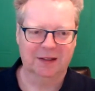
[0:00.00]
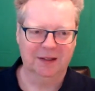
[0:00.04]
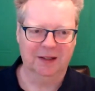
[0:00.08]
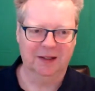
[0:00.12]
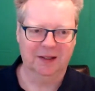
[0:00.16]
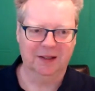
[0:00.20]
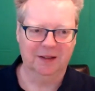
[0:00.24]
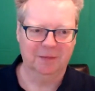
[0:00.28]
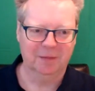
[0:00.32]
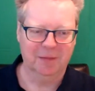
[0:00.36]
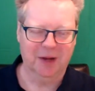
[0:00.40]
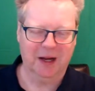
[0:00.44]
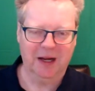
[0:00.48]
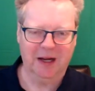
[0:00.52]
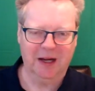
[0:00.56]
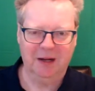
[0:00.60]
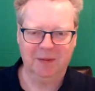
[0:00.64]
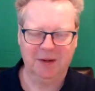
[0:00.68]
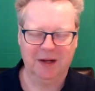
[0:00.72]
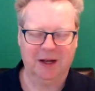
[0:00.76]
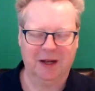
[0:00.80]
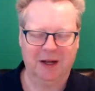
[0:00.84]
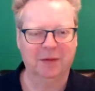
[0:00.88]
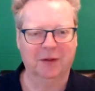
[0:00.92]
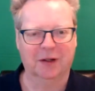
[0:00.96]
you know,
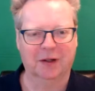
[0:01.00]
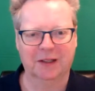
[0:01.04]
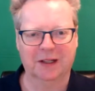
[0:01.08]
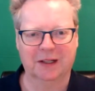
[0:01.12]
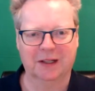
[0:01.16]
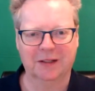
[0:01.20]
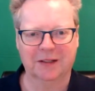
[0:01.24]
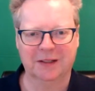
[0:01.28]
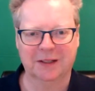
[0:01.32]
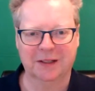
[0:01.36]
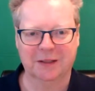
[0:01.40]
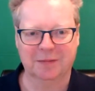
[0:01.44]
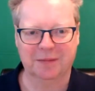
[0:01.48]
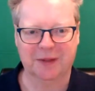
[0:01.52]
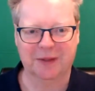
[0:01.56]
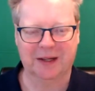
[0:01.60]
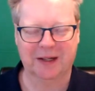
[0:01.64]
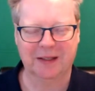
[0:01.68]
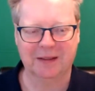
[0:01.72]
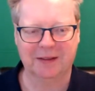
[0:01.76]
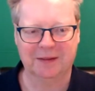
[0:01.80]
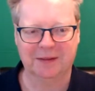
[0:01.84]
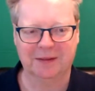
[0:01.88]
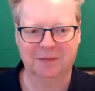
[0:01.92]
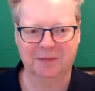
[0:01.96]
maybe I'm not a Londoner,
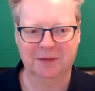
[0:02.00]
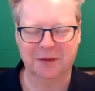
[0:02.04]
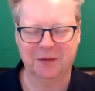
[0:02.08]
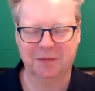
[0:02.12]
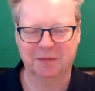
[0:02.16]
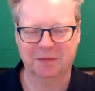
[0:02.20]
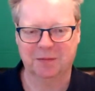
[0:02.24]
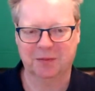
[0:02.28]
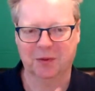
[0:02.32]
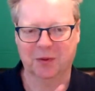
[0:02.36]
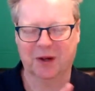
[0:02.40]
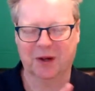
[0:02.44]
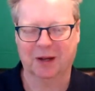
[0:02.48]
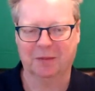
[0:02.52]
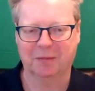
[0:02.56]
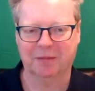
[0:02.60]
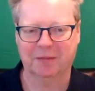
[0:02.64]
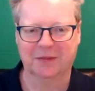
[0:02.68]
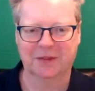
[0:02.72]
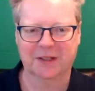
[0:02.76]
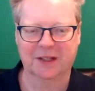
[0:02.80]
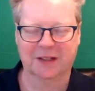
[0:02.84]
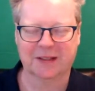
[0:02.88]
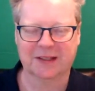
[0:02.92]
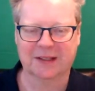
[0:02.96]
but I was brought
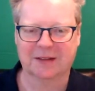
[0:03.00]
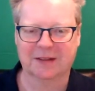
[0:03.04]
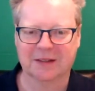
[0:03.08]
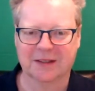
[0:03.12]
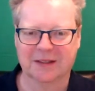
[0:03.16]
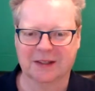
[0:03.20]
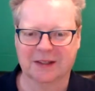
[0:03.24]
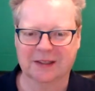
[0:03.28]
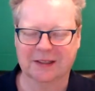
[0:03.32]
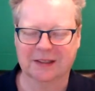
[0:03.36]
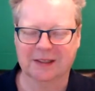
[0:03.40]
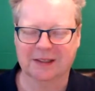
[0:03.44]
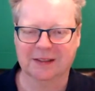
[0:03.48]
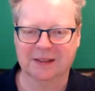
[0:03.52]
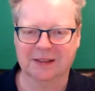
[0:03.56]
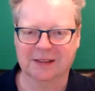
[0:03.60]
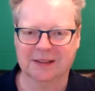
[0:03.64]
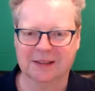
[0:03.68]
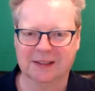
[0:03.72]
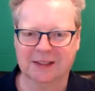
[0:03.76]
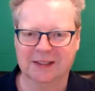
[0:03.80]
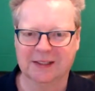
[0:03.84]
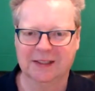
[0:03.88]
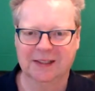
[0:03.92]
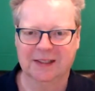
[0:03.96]
up just outside
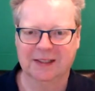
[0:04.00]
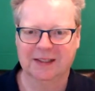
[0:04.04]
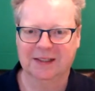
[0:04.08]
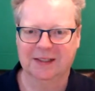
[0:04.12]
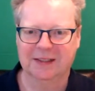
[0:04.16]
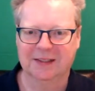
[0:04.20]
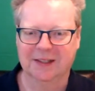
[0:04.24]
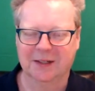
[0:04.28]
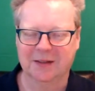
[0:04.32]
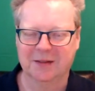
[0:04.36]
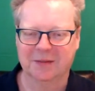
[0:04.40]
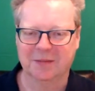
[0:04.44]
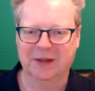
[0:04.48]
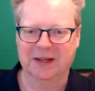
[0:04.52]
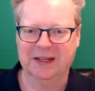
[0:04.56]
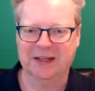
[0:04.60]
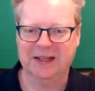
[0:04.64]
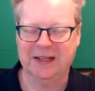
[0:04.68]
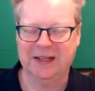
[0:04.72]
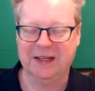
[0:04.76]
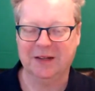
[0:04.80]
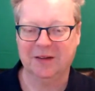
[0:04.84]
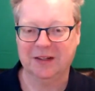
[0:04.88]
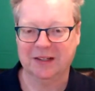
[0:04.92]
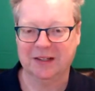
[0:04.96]
London, so it's my
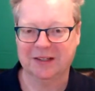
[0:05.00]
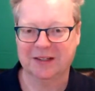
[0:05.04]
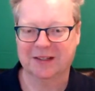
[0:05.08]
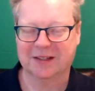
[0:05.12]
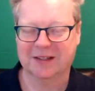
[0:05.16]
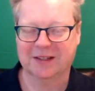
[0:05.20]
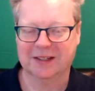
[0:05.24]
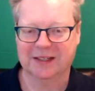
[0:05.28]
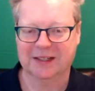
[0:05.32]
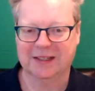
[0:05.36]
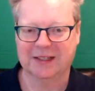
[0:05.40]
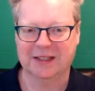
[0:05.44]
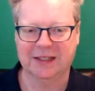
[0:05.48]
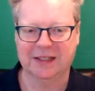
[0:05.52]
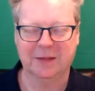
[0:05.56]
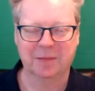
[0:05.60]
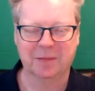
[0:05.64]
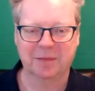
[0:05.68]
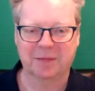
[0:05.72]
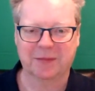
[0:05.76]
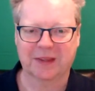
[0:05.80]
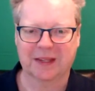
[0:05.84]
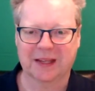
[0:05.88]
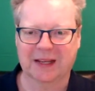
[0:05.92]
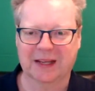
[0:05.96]
nearest
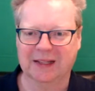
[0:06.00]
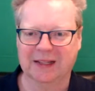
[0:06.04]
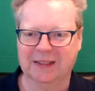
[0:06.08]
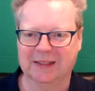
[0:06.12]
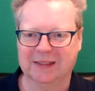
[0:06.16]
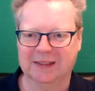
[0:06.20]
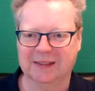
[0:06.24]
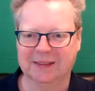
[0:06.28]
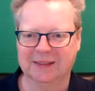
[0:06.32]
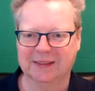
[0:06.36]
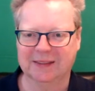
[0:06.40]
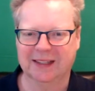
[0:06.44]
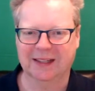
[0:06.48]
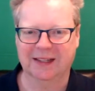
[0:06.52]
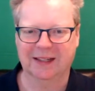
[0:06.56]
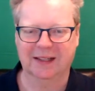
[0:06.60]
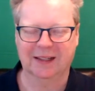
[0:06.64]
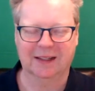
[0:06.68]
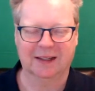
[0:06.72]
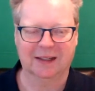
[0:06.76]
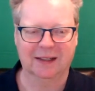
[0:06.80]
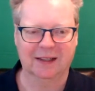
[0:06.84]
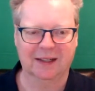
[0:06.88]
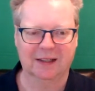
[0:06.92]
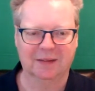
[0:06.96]
city, and uh,
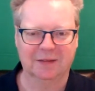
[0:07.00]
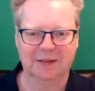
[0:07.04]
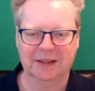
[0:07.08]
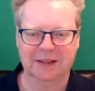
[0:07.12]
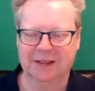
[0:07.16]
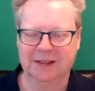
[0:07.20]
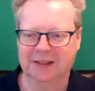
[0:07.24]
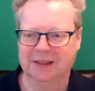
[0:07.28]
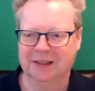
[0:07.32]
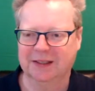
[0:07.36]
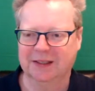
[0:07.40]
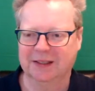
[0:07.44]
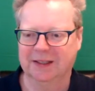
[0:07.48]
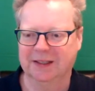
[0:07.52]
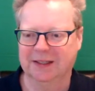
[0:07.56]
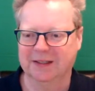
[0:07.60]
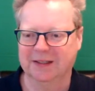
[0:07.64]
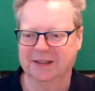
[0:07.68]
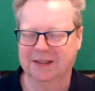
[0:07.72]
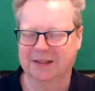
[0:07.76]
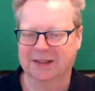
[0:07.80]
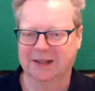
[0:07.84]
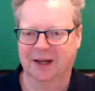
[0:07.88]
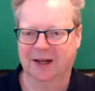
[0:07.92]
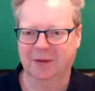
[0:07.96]
yeah, I love it.
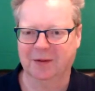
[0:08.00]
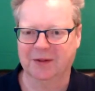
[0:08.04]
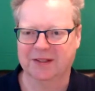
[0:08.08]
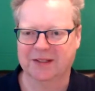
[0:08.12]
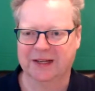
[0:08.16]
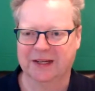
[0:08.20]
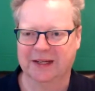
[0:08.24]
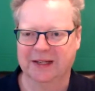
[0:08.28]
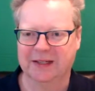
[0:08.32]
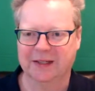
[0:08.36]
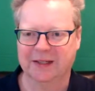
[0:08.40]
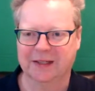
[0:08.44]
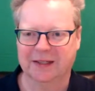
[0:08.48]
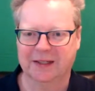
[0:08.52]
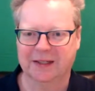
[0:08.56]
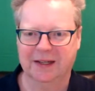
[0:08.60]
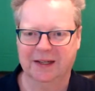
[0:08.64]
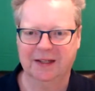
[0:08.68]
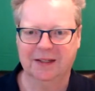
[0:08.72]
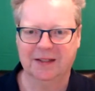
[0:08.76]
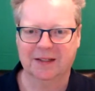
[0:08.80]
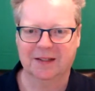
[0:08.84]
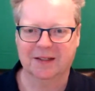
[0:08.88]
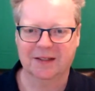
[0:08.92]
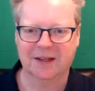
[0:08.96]
It's I would say
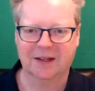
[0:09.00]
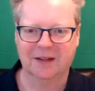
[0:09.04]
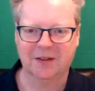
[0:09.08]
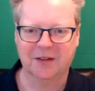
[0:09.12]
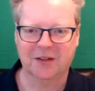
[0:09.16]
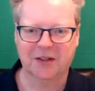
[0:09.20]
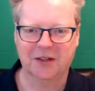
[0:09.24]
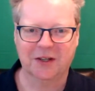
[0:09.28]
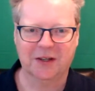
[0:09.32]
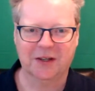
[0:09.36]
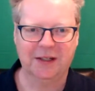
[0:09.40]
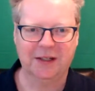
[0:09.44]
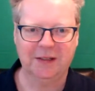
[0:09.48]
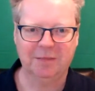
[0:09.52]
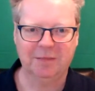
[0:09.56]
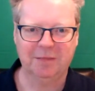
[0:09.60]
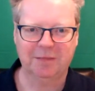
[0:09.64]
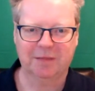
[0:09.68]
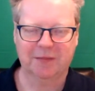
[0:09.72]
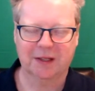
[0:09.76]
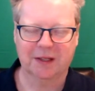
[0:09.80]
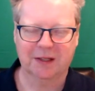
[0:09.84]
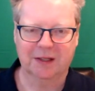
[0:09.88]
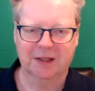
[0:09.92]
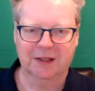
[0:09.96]
in the
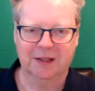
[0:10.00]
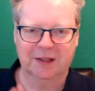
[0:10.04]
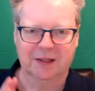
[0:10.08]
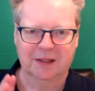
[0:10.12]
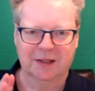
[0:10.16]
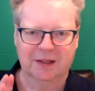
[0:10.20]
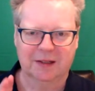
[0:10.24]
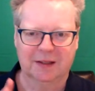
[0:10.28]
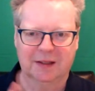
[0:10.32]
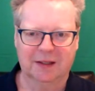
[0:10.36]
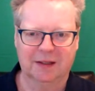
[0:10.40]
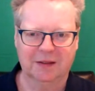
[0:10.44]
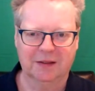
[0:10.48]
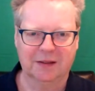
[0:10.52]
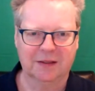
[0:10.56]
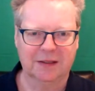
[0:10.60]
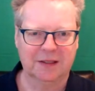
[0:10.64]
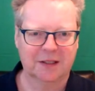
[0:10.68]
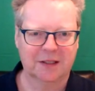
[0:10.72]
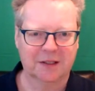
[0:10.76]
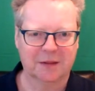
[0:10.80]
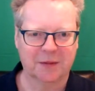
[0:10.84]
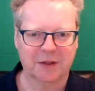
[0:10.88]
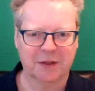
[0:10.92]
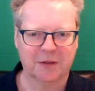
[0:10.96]
sunshine, London
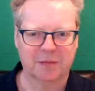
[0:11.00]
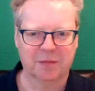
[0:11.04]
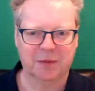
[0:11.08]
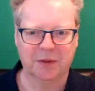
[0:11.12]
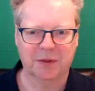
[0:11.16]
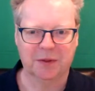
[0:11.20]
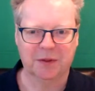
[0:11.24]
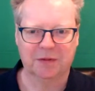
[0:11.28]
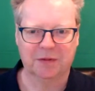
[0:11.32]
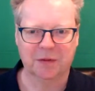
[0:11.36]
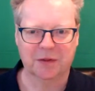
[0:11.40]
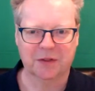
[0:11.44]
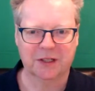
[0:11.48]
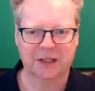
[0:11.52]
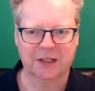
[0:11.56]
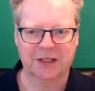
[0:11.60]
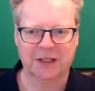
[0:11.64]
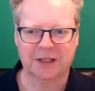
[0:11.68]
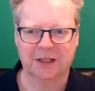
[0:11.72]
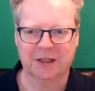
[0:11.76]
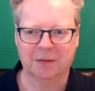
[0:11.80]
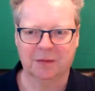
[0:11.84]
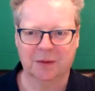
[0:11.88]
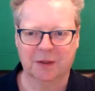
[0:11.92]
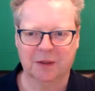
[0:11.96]
is the most beautiful
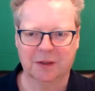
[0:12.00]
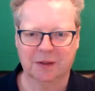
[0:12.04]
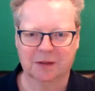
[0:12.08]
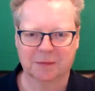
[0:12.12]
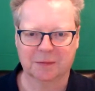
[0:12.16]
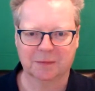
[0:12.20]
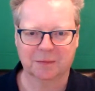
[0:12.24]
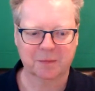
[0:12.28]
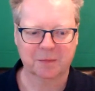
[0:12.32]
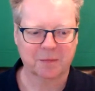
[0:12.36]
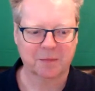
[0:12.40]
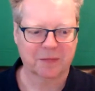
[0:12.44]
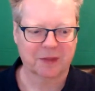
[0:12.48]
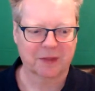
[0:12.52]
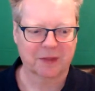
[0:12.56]
city in the world.